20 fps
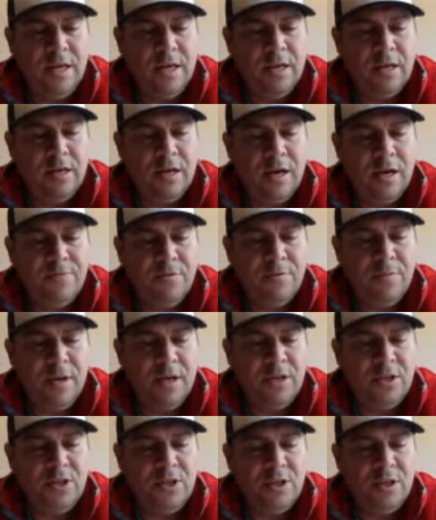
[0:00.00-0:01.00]
and
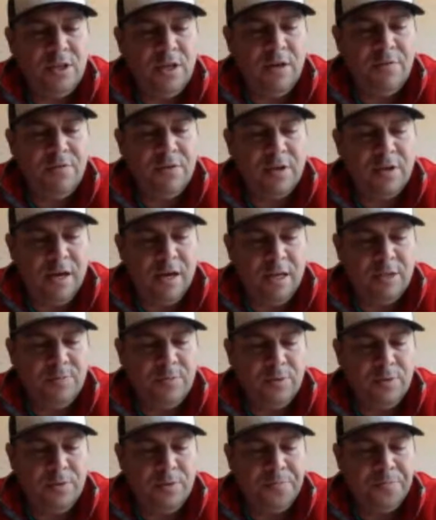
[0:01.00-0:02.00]
confirmation of the
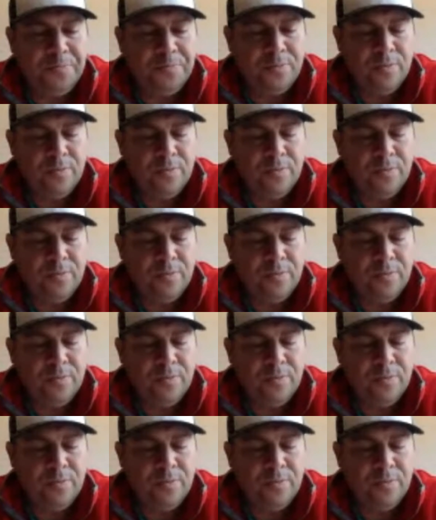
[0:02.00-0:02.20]
gospel.